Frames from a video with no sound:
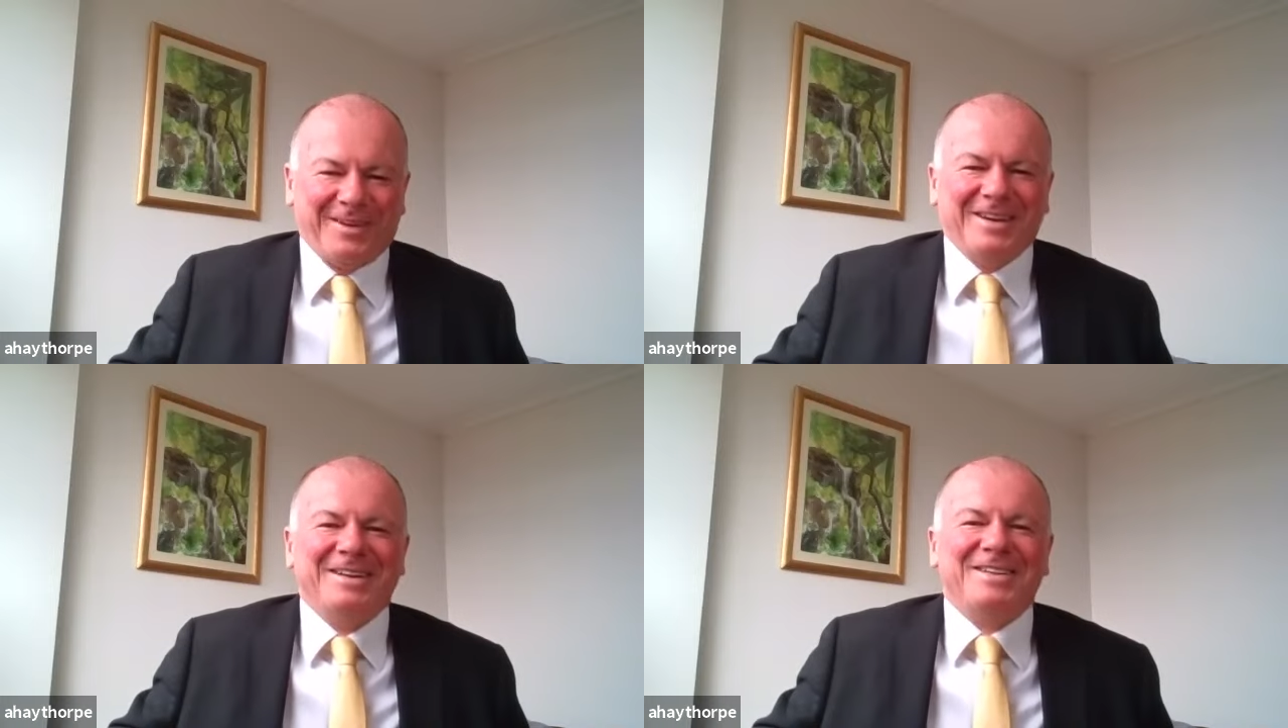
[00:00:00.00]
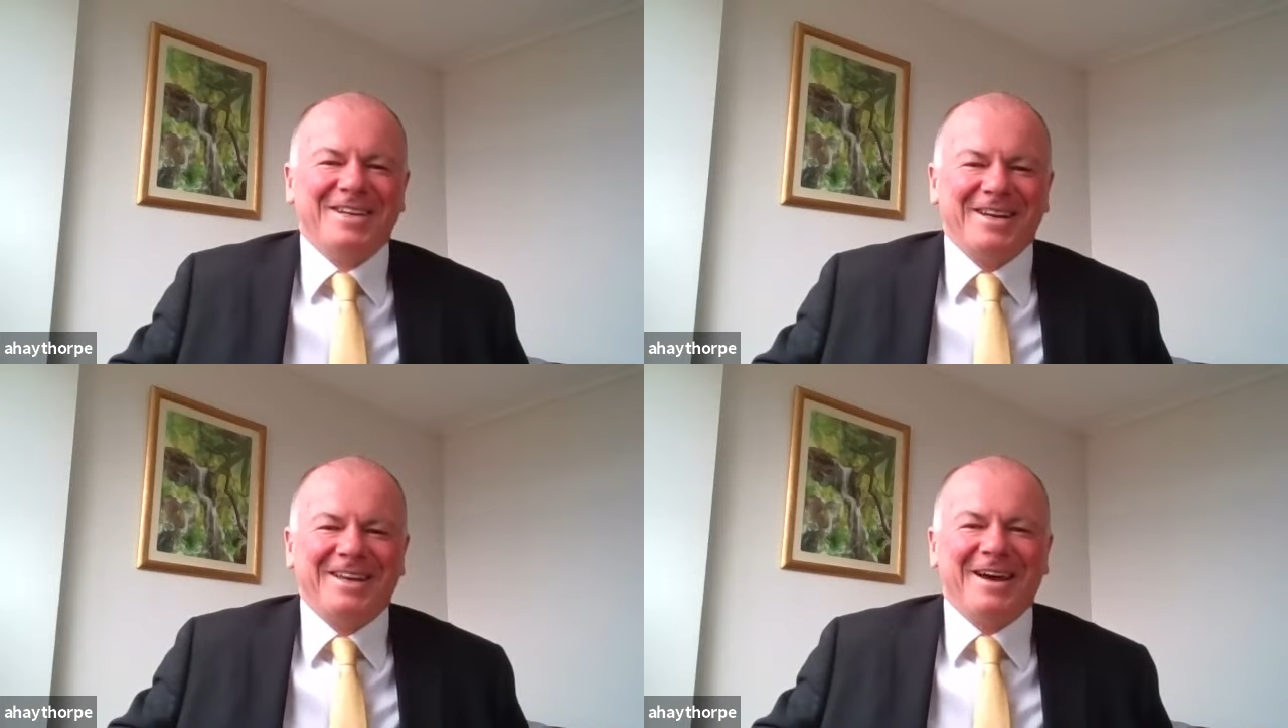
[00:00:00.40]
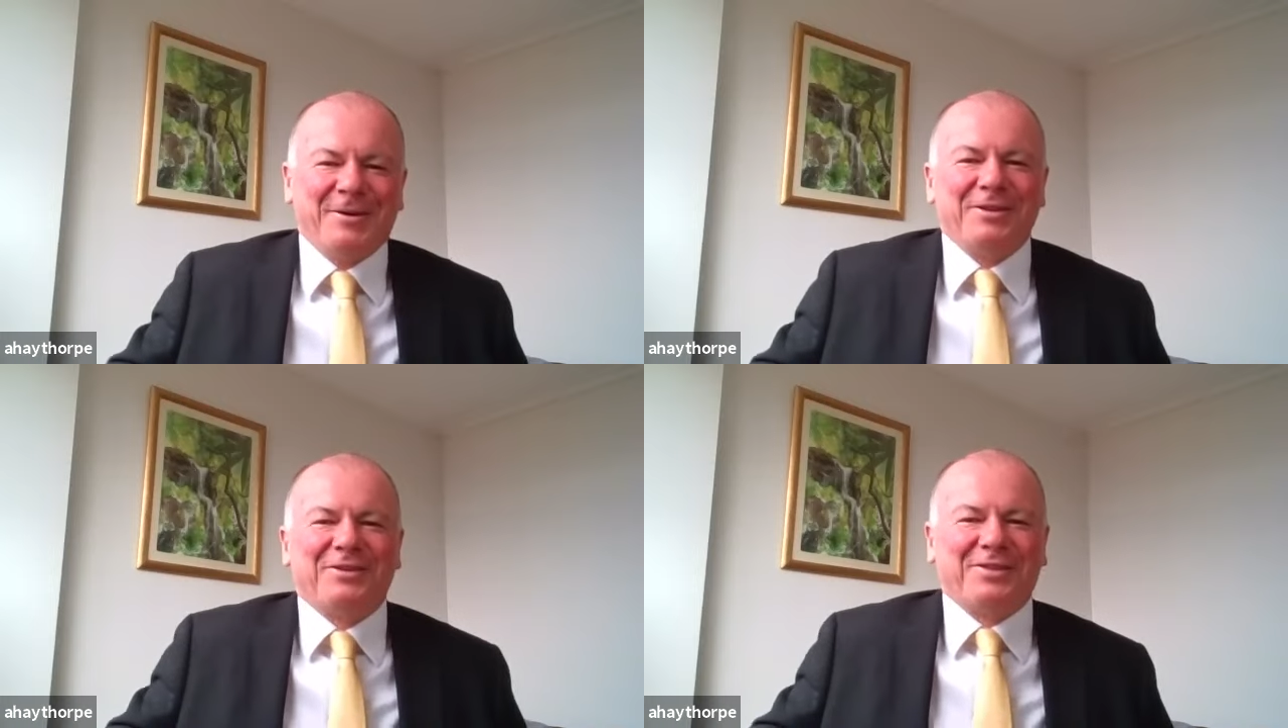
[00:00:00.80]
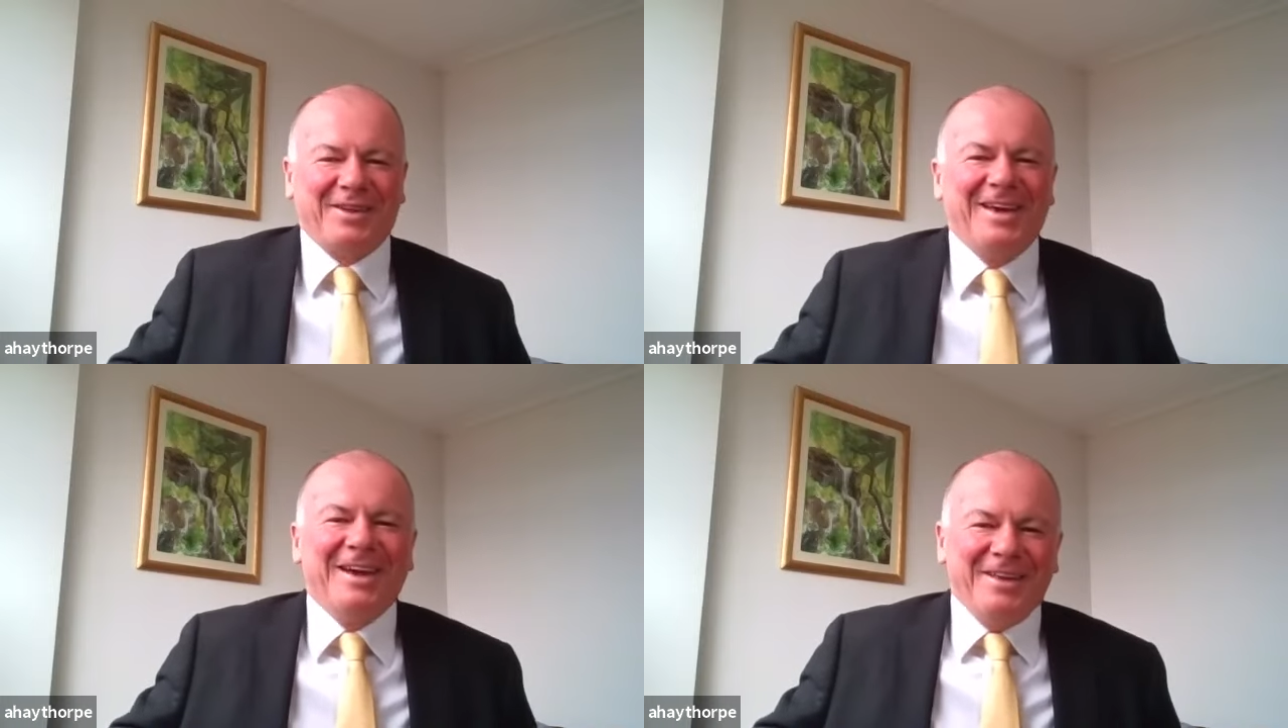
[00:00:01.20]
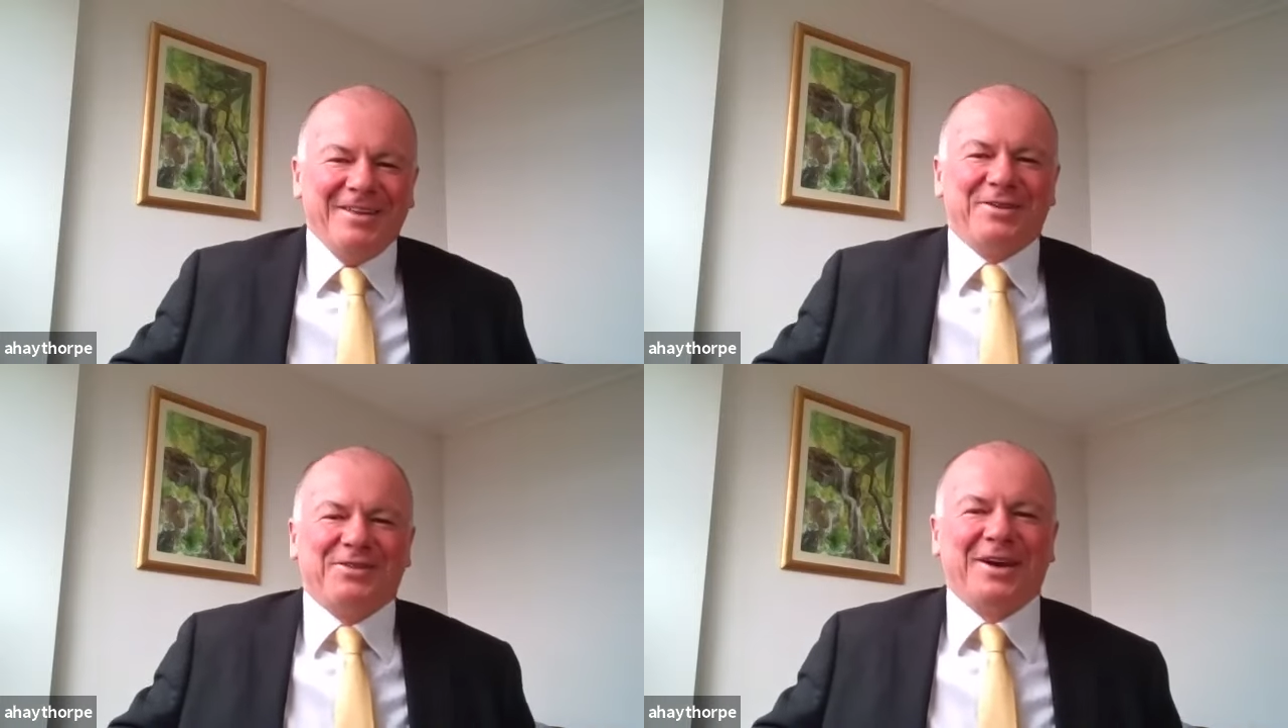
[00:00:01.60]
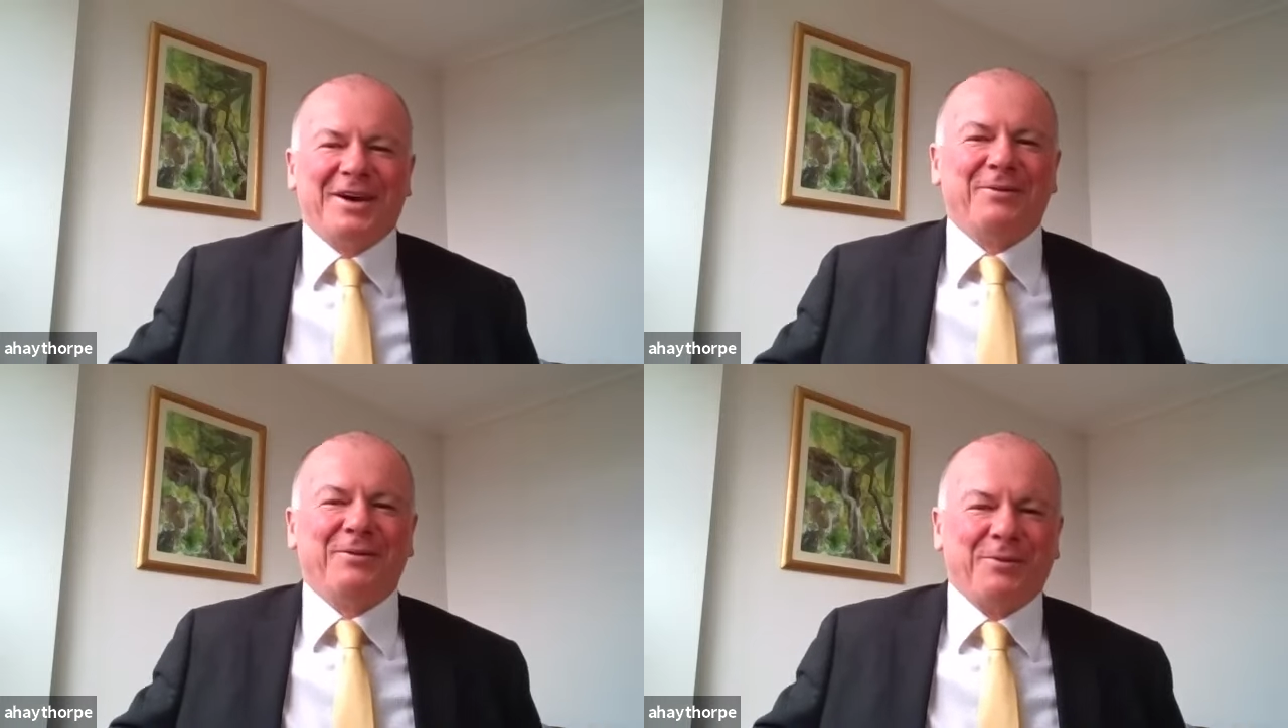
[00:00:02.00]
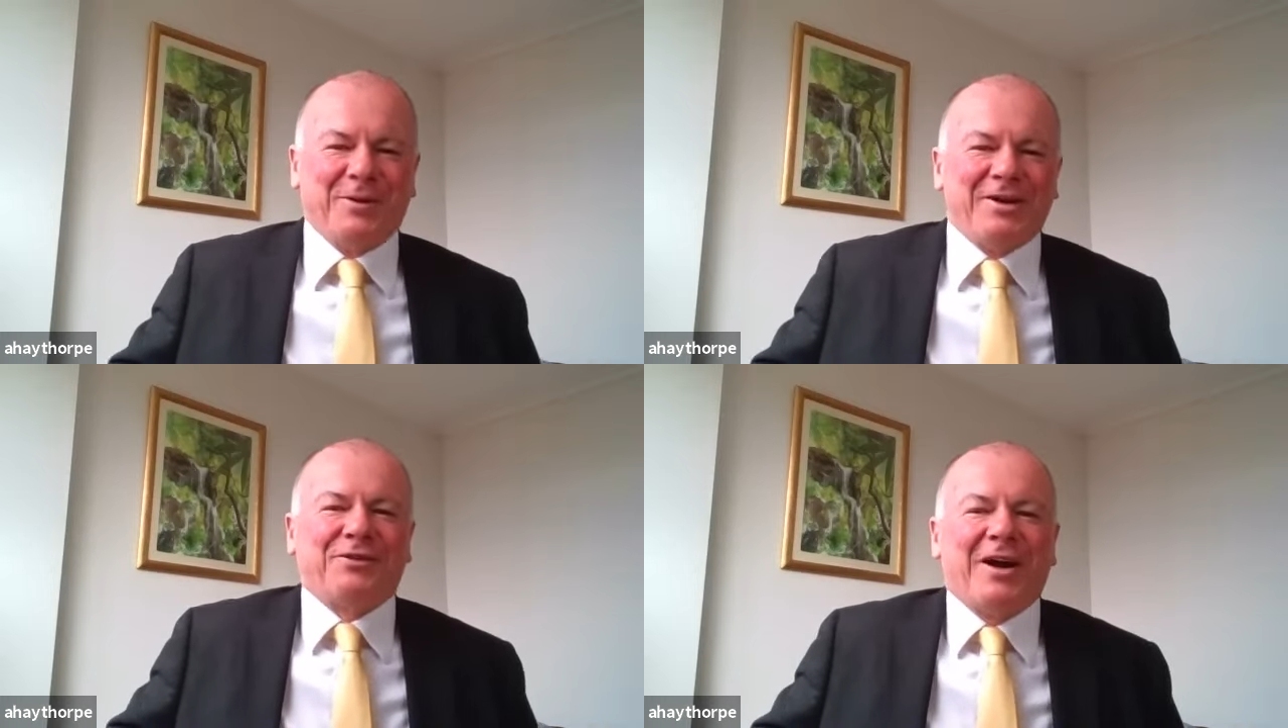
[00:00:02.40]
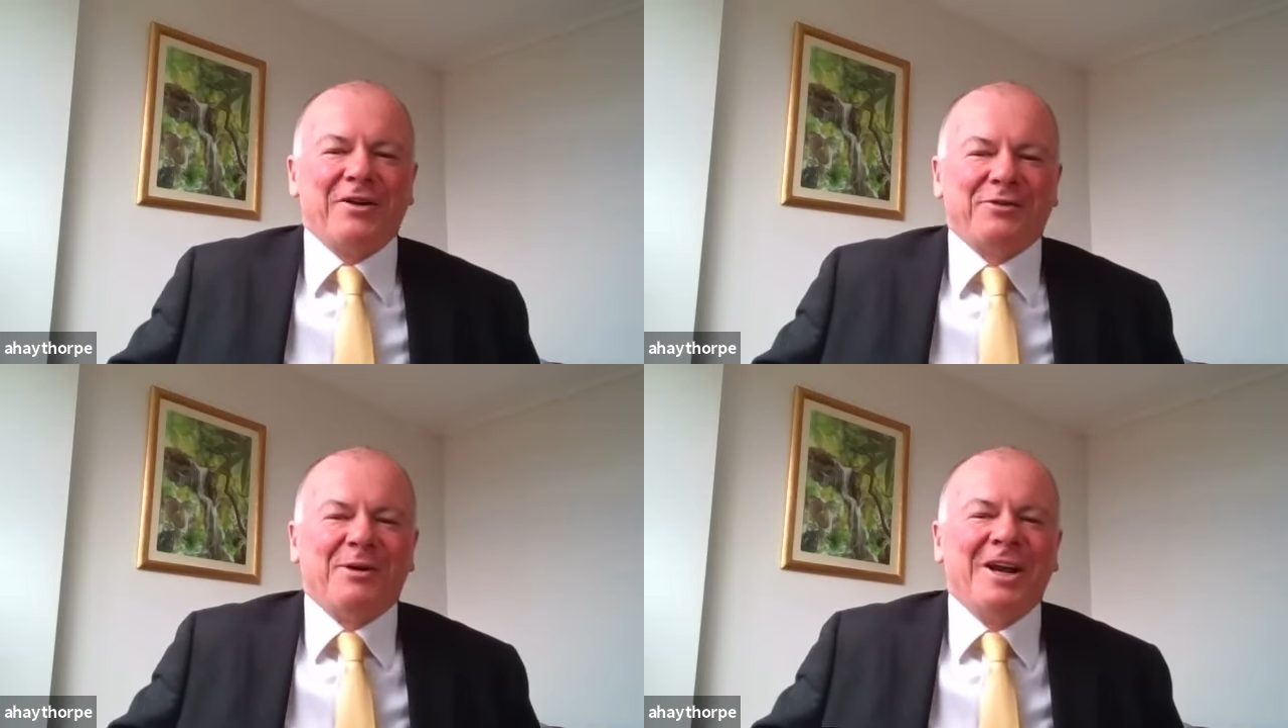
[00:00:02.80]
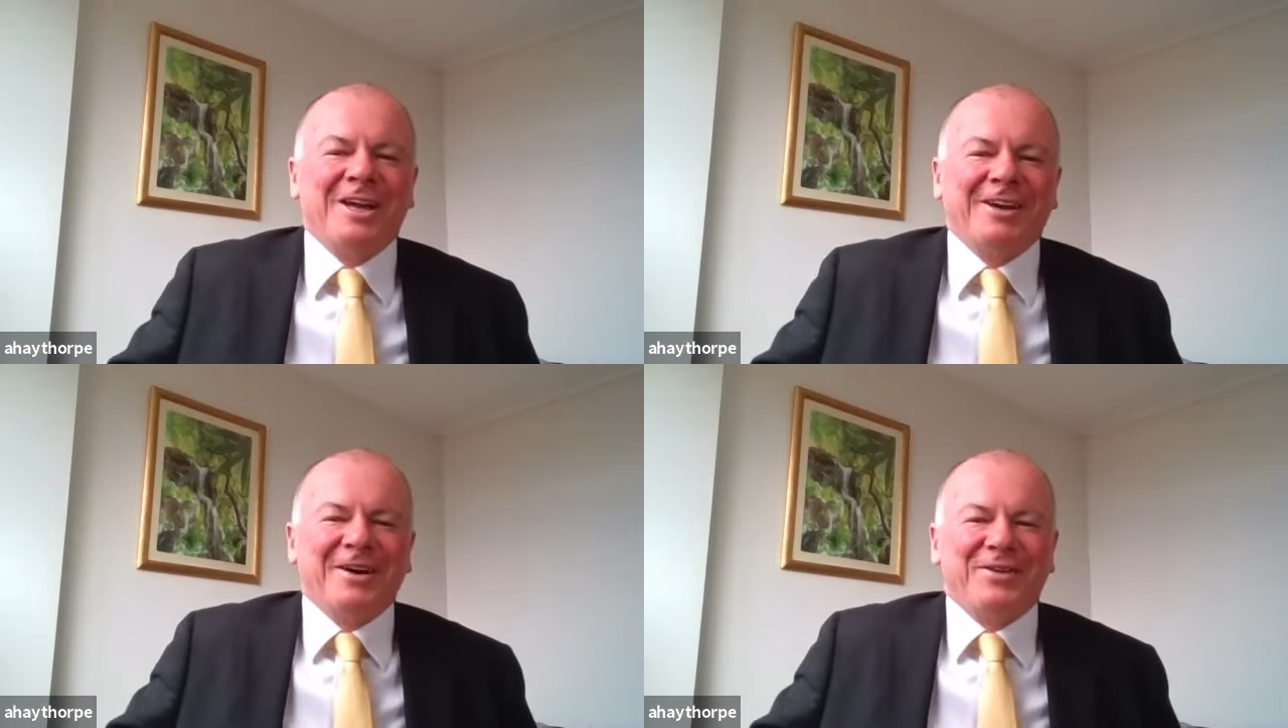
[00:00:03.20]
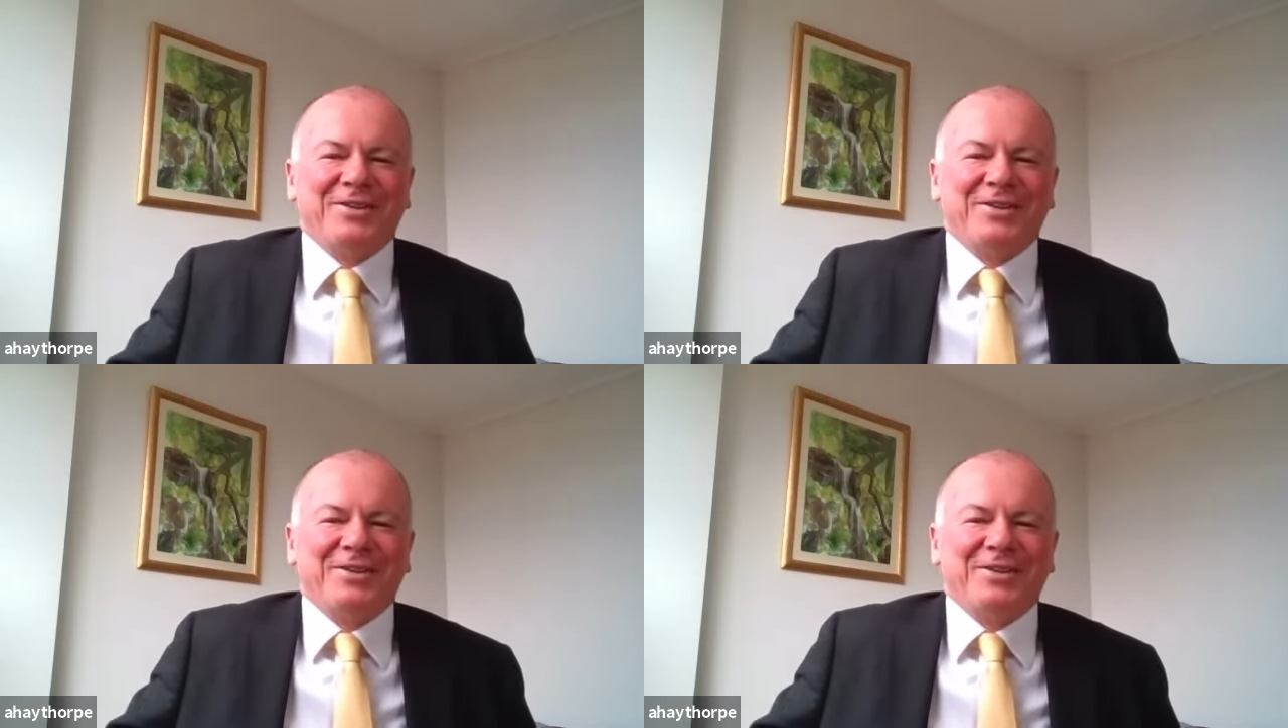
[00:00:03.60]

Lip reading: Indeed. No, it's as far as mining goes,